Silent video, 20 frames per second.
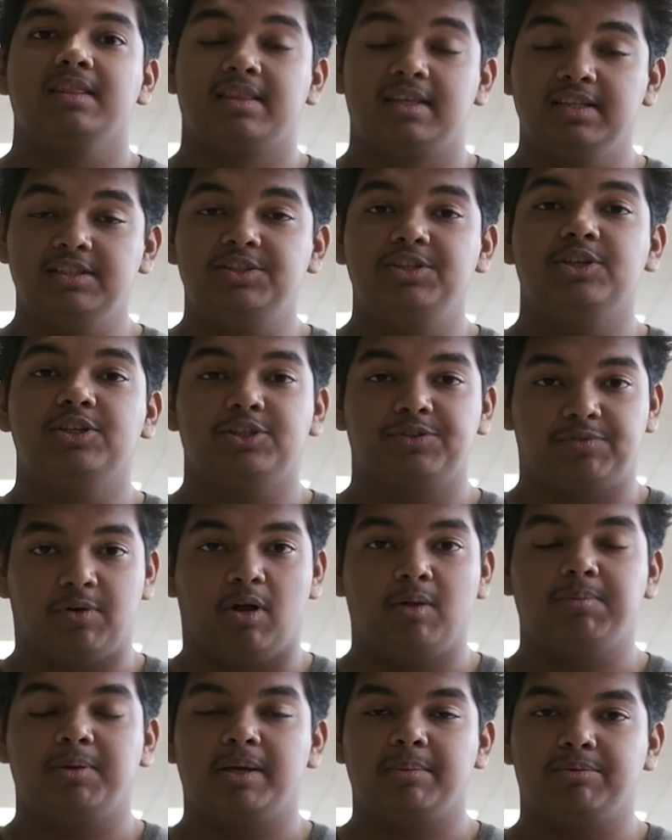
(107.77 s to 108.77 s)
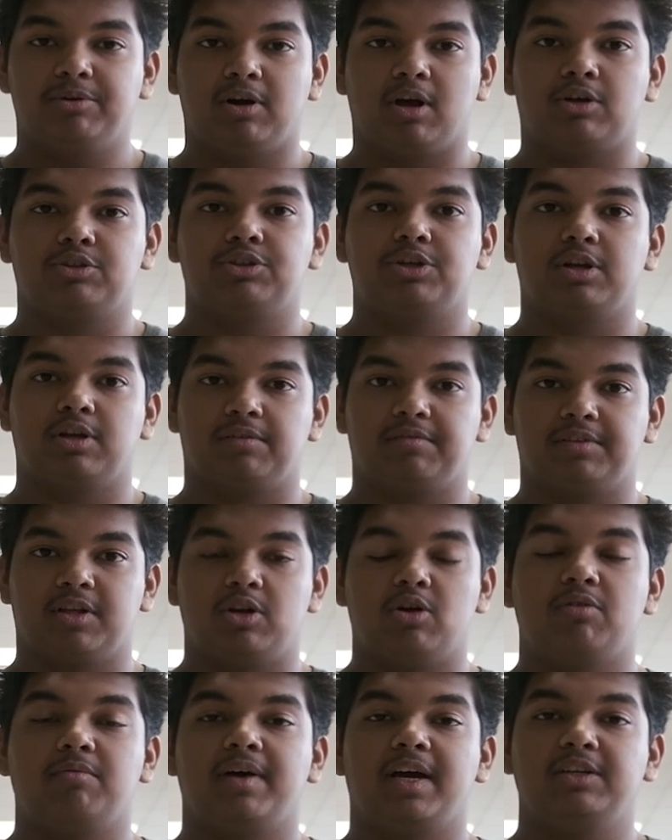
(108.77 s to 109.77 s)
This year's fall play production of
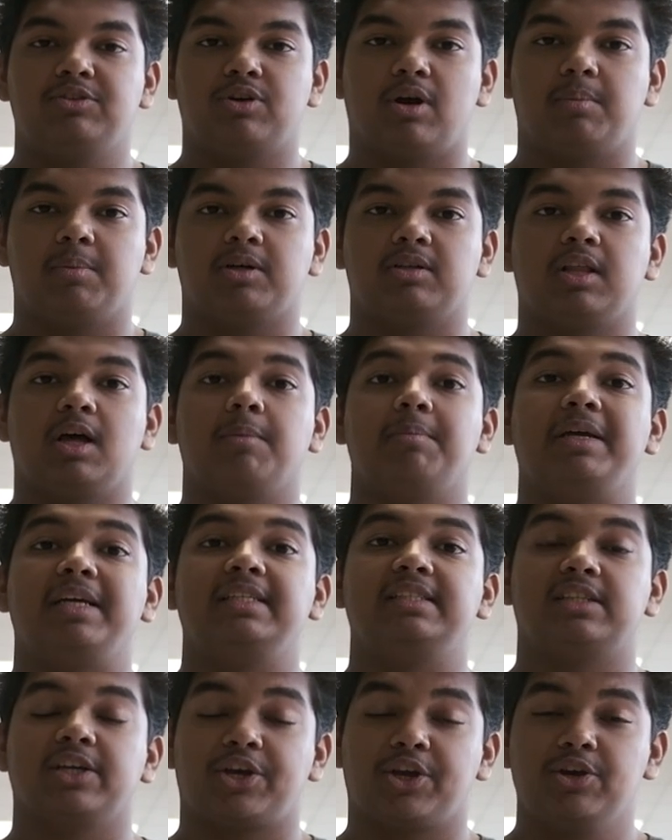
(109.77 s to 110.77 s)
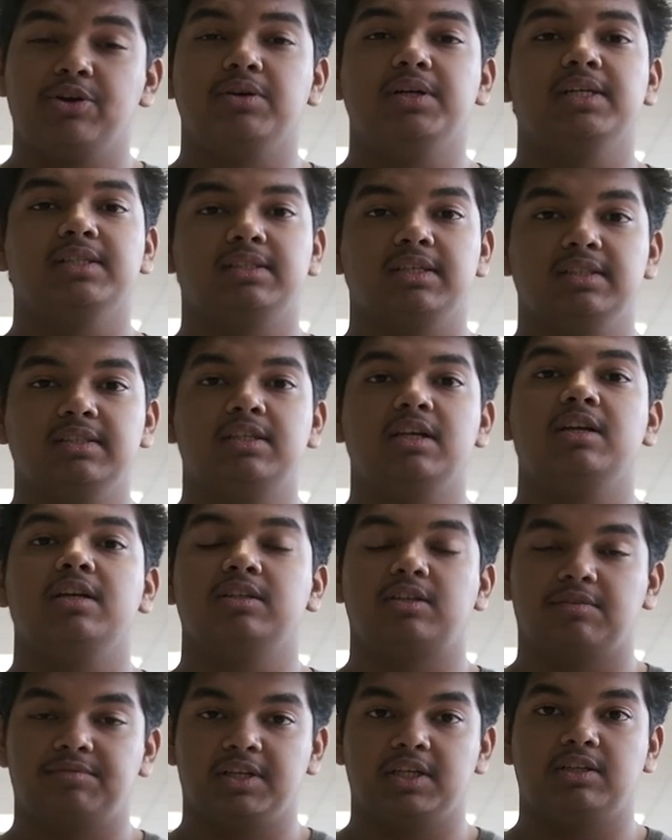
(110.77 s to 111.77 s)
the Novi Drama Club is The Curious
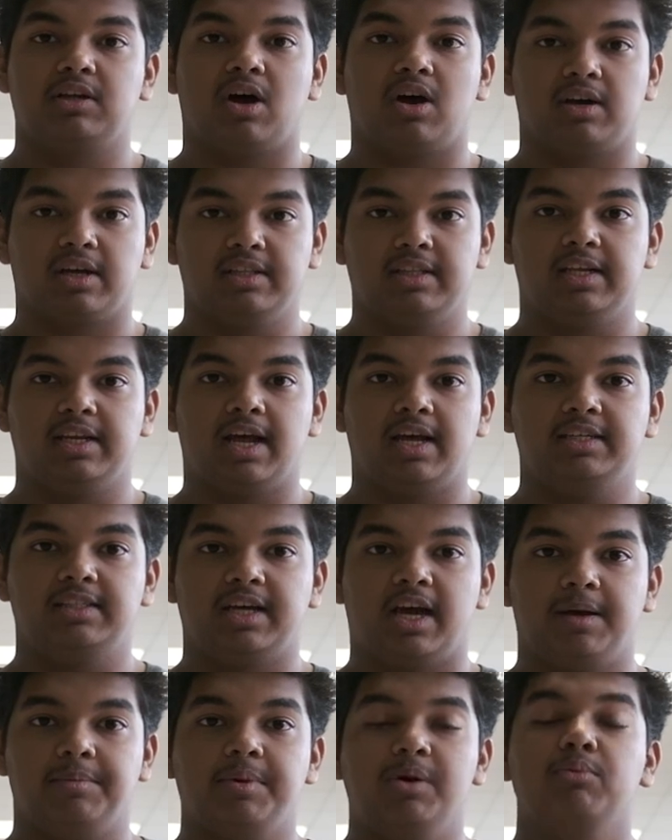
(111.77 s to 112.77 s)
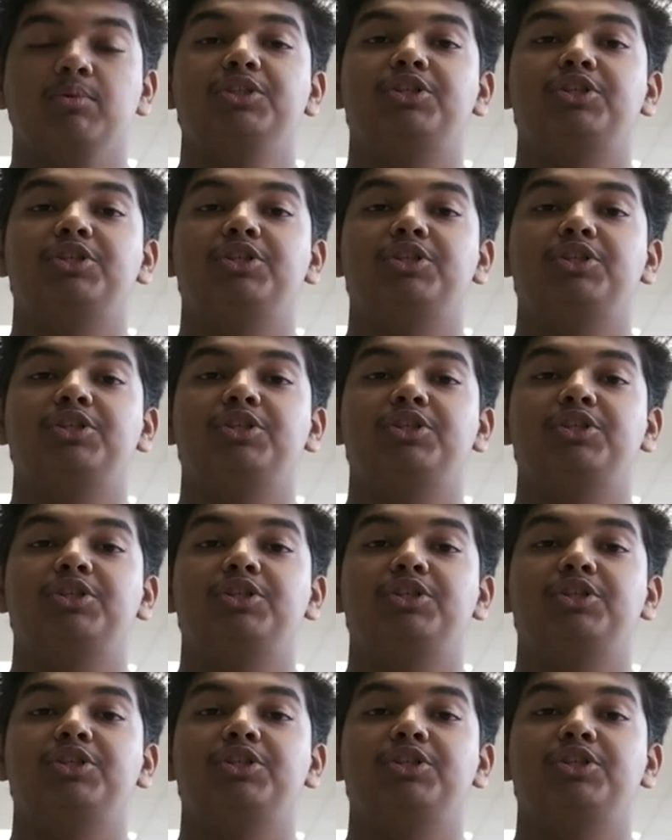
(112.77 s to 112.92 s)
Incident of the Dog in the Nighttime,